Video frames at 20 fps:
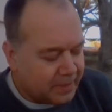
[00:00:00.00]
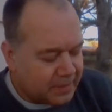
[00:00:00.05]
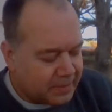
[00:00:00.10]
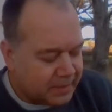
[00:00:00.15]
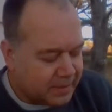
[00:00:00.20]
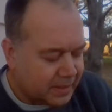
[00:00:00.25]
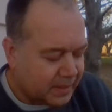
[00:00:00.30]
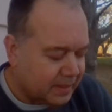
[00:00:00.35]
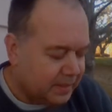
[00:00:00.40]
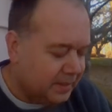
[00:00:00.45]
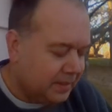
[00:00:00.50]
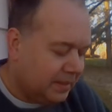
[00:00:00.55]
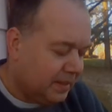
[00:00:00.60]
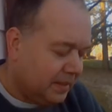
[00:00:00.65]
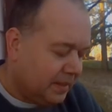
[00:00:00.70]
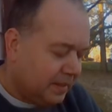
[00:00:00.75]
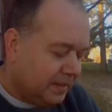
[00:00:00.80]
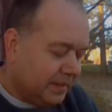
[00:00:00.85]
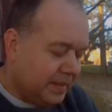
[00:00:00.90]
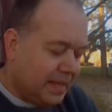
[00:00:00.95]
But uh,
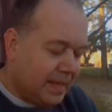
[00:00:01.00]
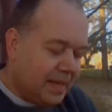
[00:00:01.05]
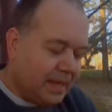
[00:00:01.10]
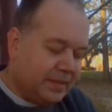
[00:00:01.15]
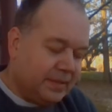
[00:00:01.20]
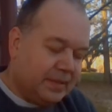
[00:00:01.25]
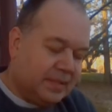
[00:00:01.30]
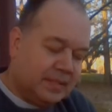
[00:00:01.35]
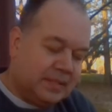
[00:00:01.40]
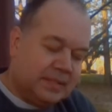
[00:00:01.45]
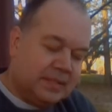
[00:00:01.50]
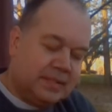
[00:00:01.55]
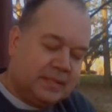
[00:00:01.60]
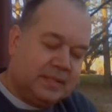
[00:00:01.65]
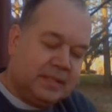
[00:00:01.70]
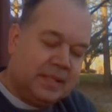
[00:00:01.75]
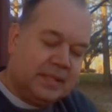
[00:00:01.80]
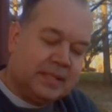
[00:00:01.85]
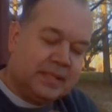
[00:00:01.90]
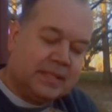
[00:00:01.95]
yeah, this
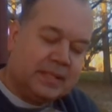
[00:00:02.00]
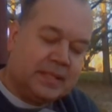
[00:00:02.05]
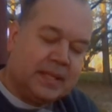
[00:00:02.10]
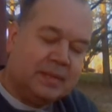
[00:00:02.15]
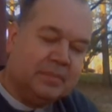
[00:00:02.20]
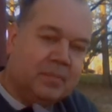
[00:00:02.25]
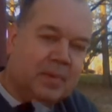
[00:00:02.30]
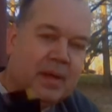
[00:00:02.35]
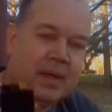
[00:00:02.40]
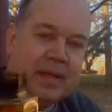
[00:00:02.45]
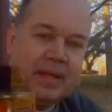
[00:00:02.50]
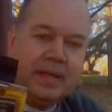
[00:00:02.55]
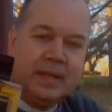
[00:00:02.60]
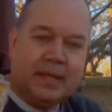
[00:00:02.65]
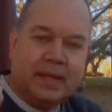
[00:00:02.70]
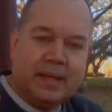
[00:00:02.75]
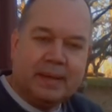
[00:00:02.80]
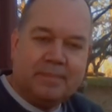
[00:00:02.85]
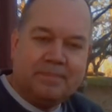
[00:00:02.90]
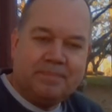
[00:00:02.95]
this is like my
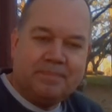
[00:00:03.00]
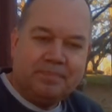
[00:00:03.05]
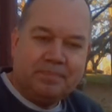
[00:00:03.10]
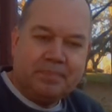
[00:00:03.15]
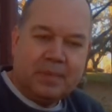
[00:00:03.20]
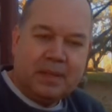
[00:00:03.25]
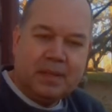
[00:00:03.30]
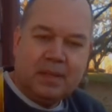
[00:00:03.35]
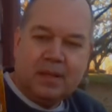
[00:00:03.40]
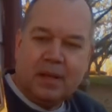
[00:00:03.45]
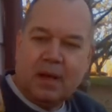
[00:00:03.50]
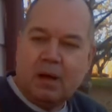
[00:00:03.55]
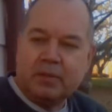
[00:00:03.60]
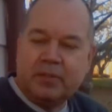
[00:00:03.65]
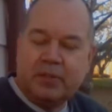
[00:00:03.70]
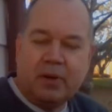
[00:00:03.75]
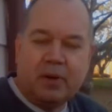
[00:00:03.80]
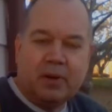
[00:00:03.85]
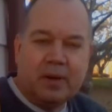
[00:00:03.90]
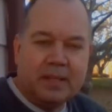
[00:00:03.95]
uh,
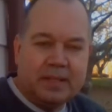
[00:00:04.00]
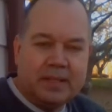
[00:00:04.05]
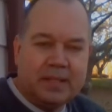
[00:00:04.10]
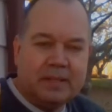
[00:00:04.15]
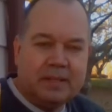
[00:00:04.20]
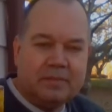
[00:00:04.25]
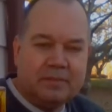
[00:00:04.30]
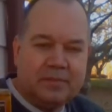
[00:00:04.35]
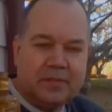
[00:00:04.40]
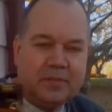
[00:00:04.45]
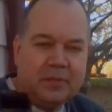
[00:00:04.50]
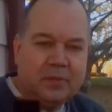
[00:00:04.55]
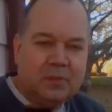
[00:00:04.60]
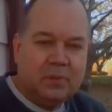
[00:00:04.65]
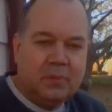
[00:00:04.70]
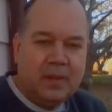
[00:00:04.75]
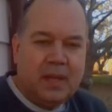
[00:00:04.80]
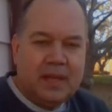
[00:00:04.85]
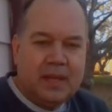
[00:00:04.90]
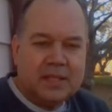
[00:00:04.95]
alternative
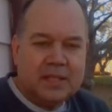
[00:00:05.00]
to